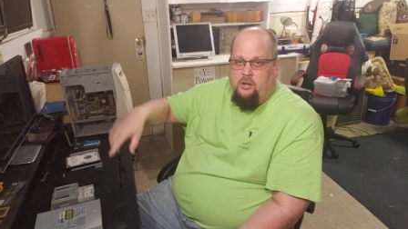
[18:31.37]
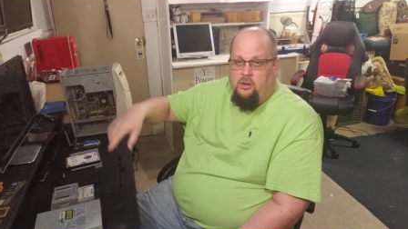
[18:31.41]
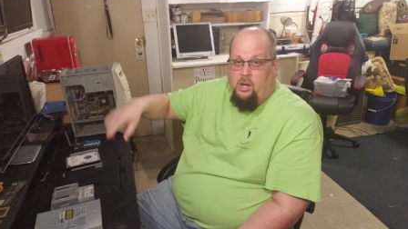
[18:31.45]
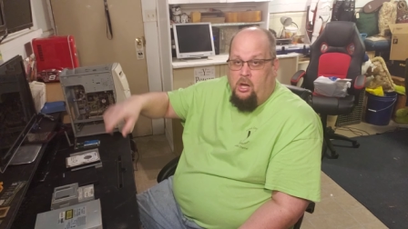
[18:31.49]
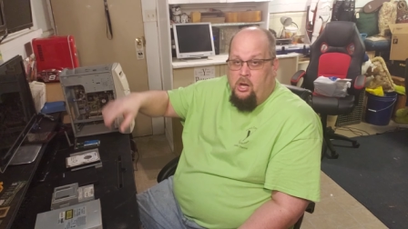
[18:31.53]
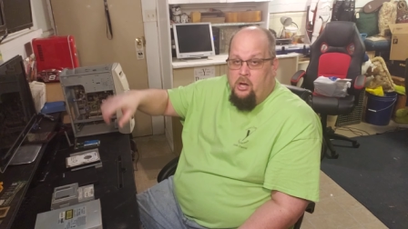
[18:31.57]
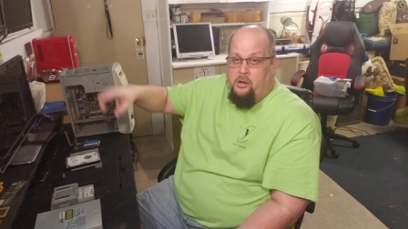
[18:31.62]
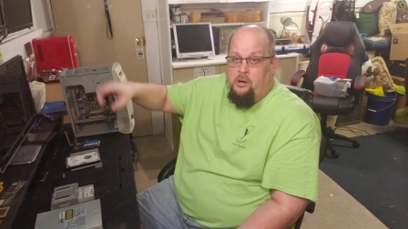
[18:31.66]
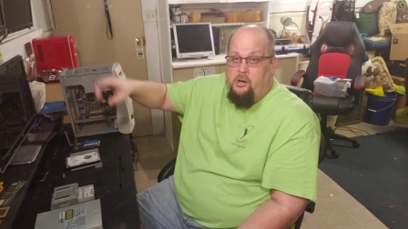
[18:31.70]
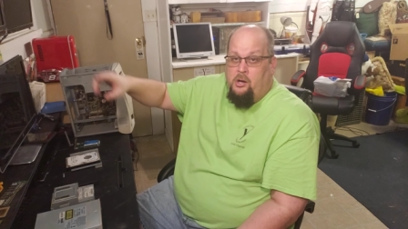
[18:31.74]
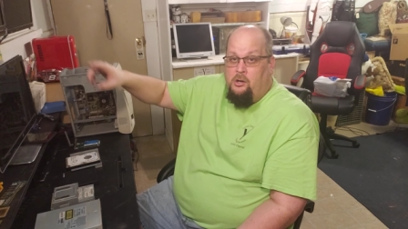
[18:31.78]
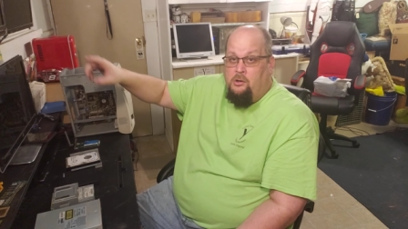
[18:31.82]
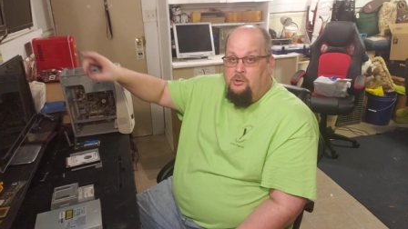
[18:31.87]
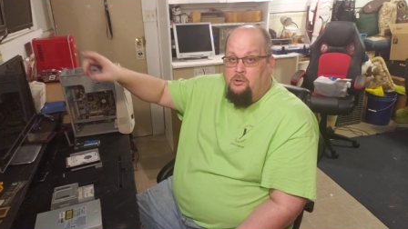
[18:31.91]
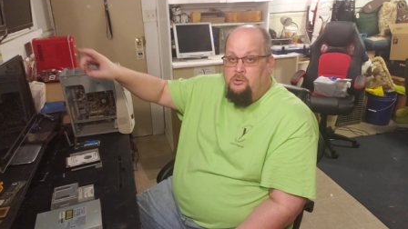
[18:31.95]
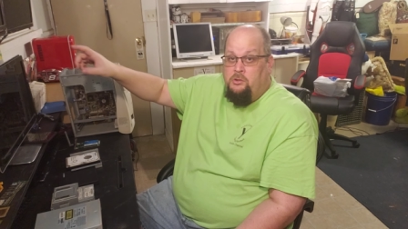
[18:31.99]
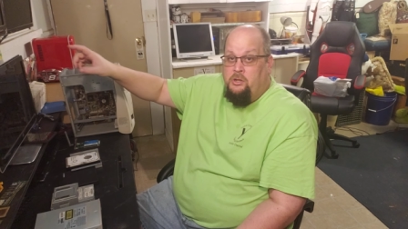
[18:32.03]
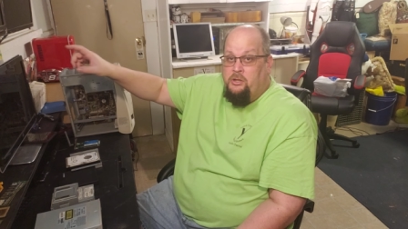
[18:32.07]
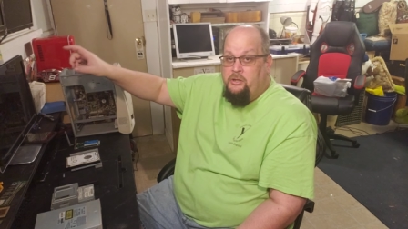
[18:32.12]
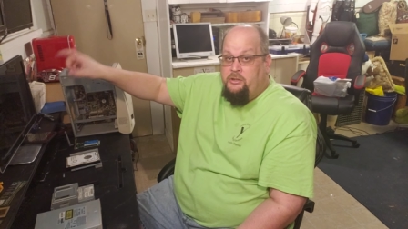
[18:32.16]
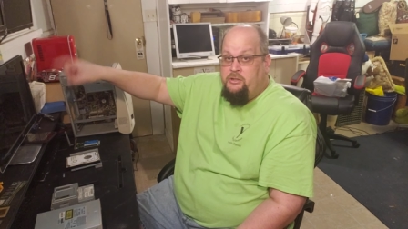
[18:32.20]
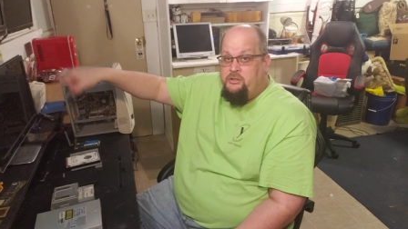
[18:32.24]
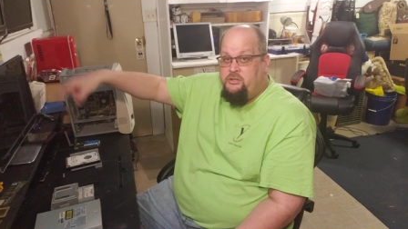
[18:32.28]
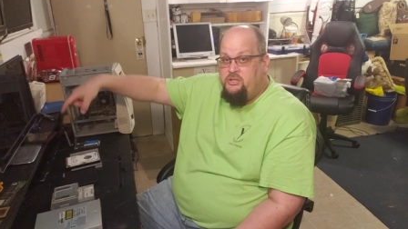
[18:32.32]

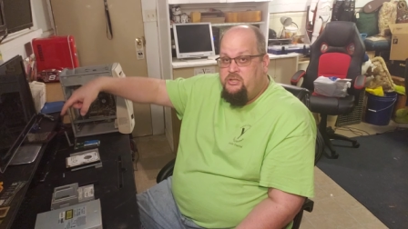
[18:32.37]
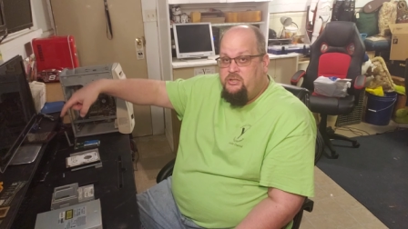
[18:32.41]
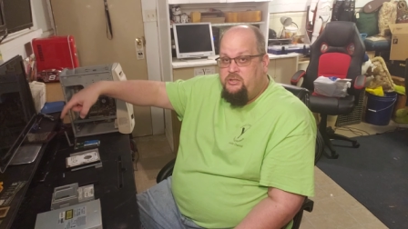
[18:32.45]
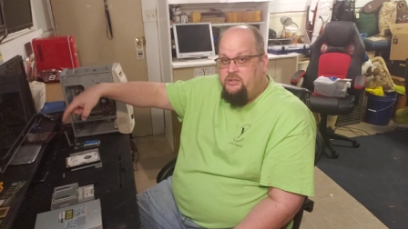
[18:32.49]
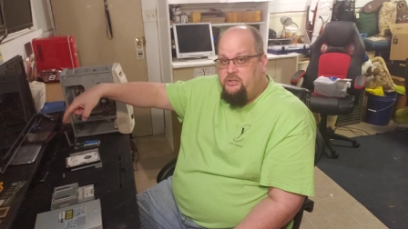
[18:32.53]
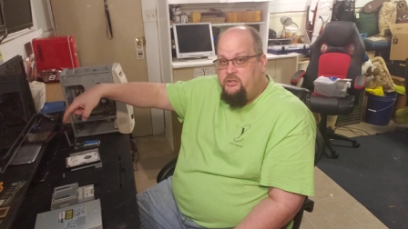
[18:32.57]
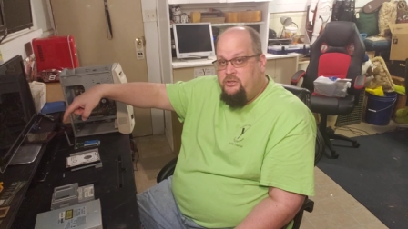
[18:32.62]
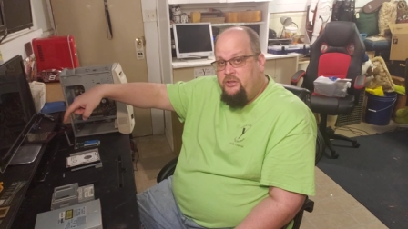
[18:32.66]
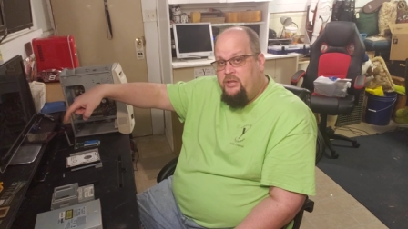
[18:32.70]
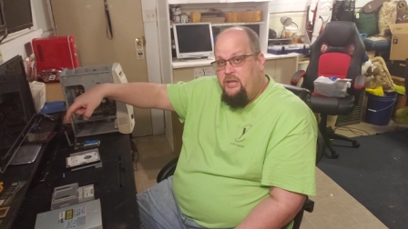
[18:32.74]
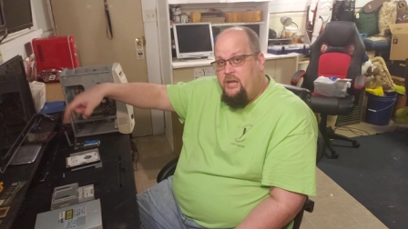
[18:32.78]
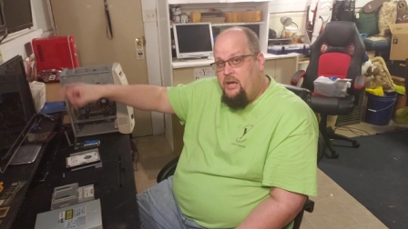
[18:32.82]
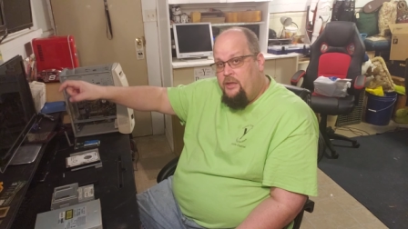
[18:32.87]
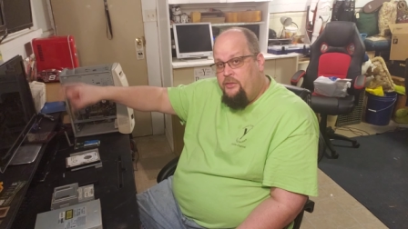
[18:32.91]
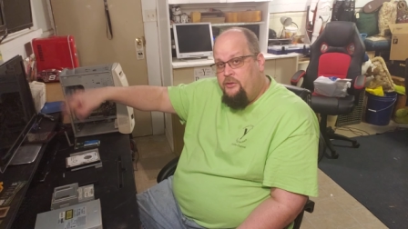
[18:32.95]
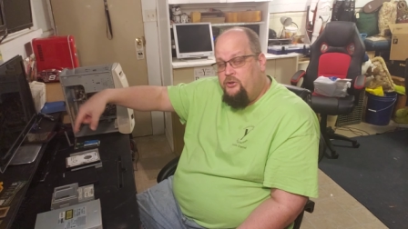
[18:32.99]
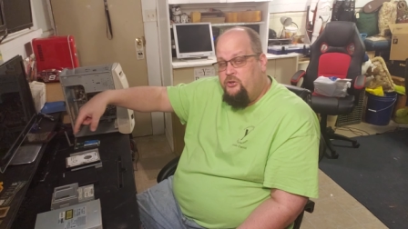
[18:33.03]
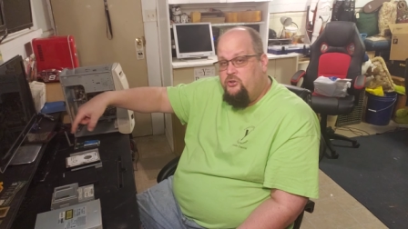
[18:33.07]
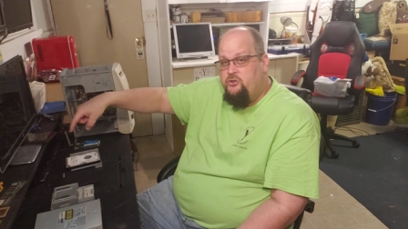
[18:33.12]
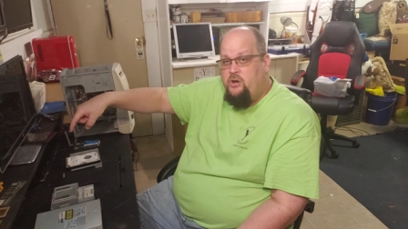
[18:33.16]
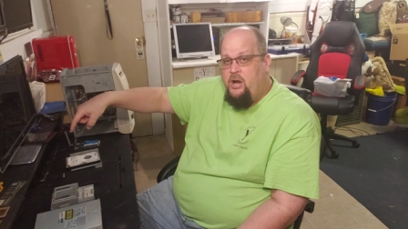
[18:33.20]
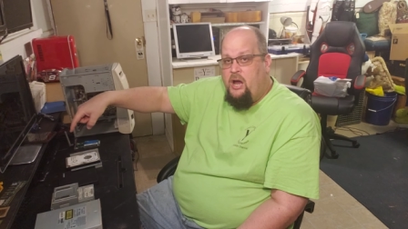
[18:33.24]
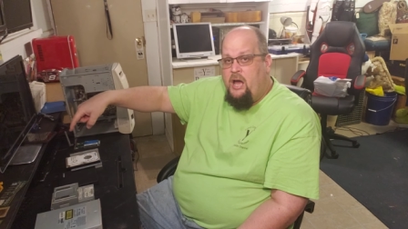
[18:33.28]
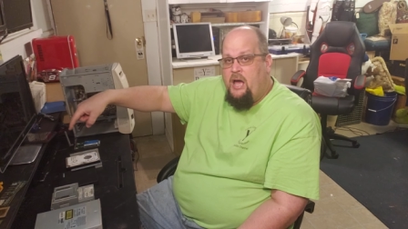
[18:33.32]
clones to the other
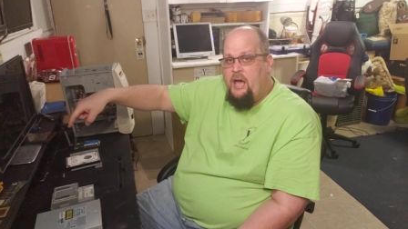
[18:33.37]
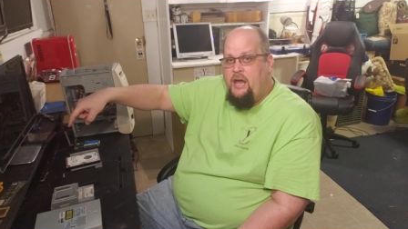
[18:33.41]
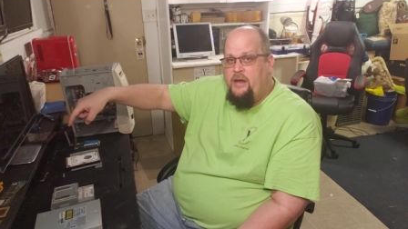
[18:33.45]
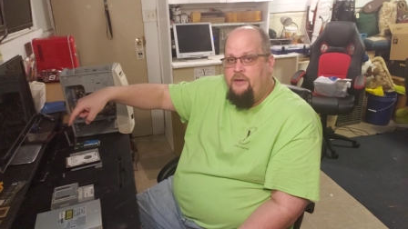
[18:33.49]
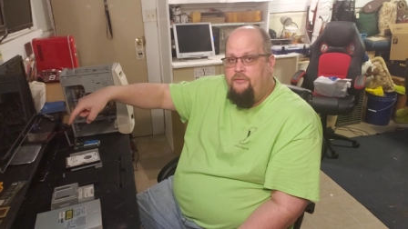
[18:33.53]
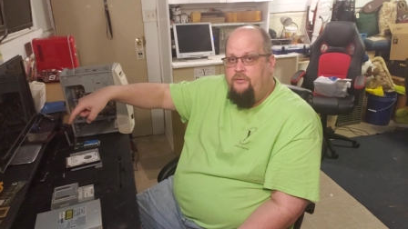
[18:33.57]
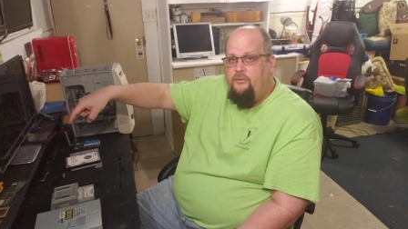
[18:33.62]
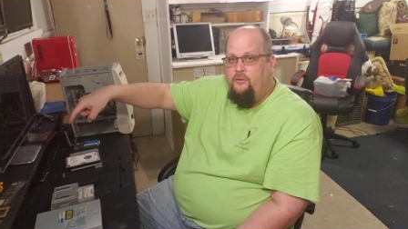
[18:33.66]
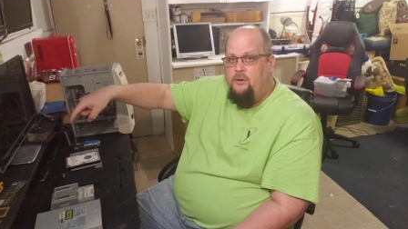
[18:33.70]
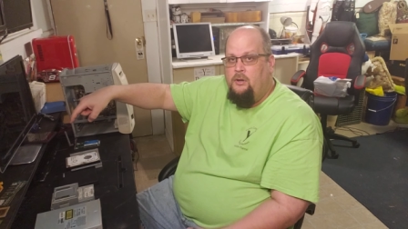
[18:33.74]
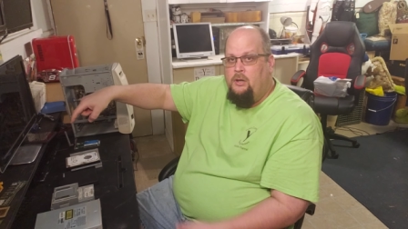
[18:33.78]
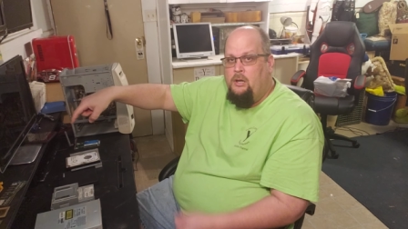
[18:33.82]
drive